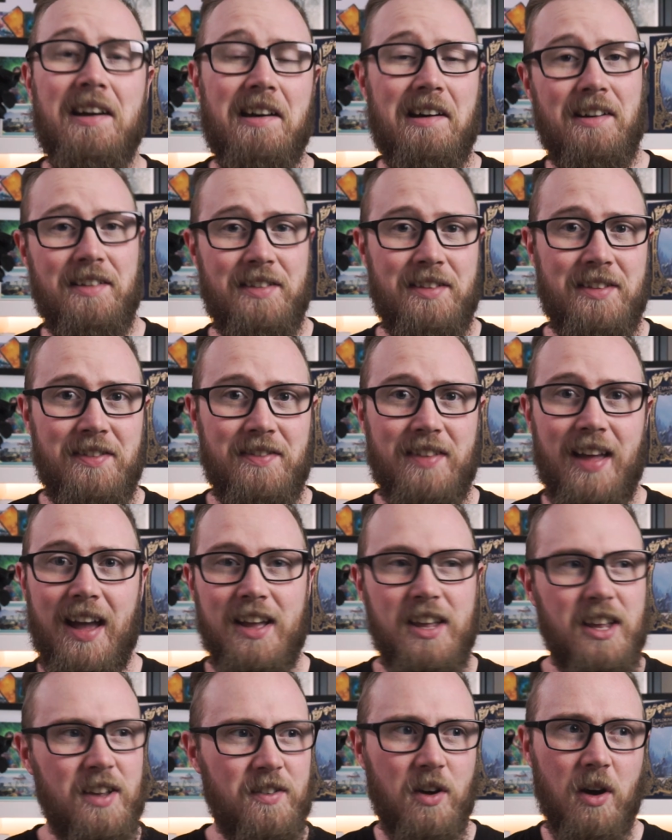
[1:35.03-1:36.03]
Other than
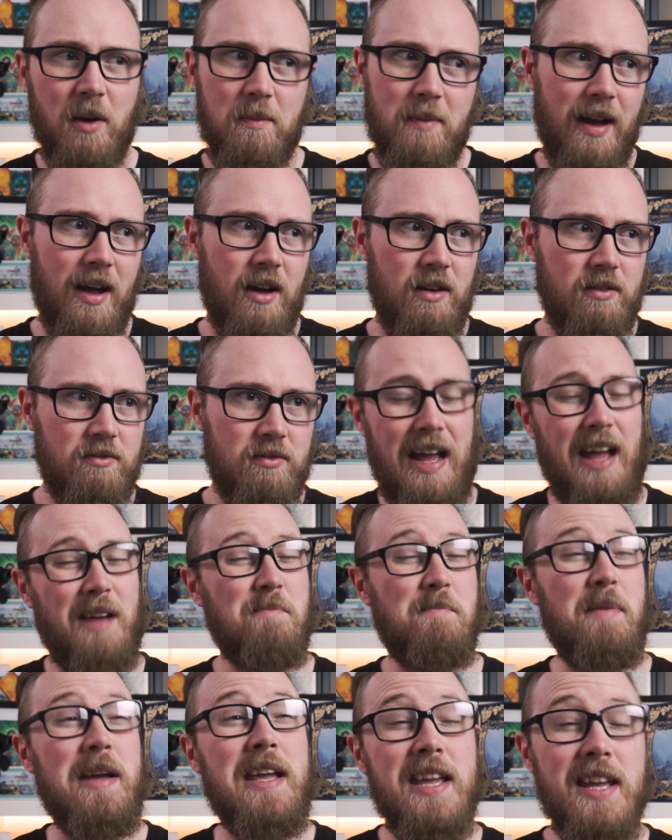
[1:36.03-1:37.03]
that, you've got about,
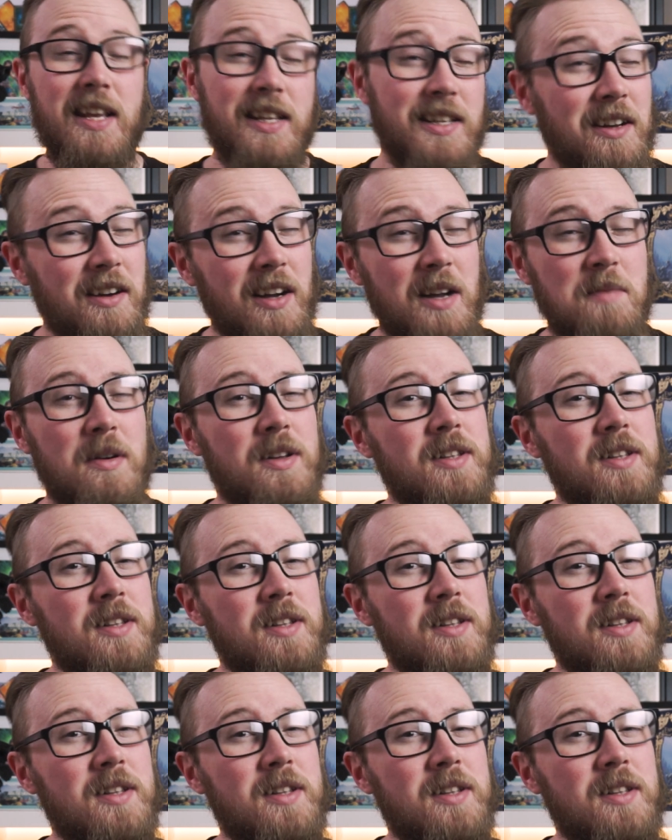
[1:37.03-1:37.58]
at peak time,